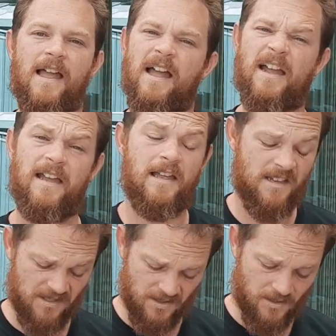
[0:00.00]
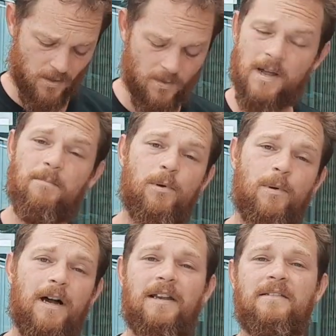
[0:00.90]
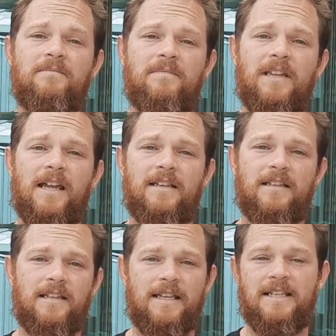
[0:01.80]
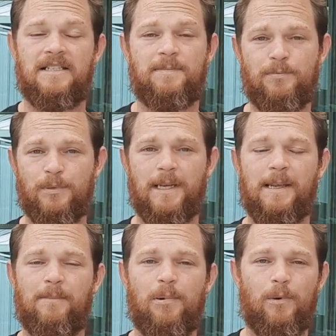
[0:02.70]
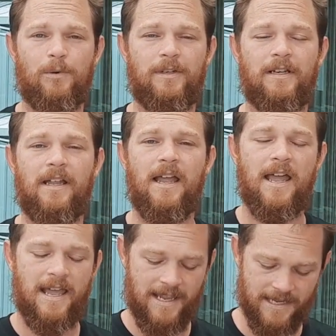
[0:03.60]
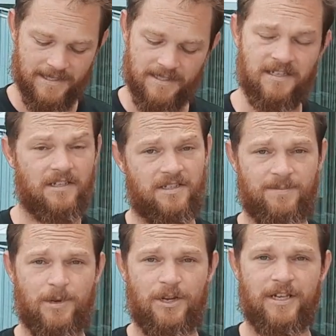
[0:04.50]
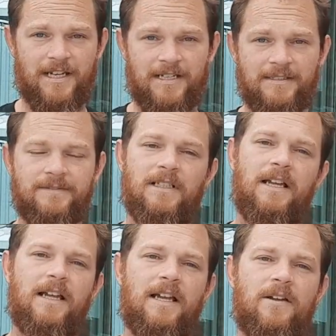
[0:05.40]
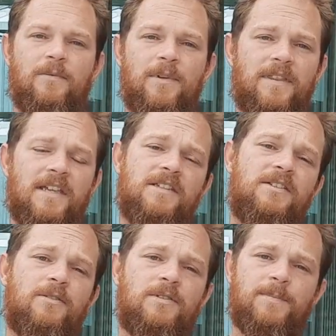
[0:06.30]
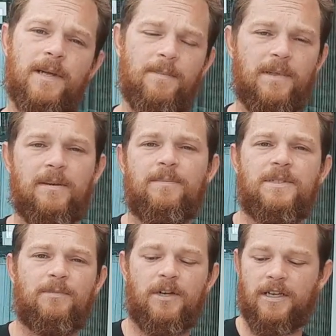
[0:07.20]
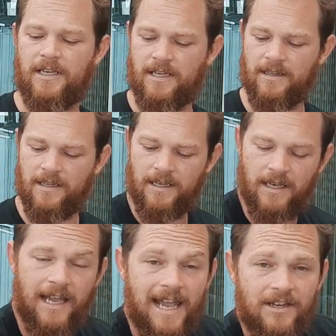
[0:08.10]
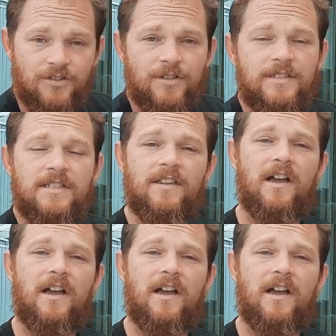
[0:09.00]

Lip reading: Okay, so tool number one that is pretty important is your smoker. With this, you'll spray a bit of smoke in the entrance to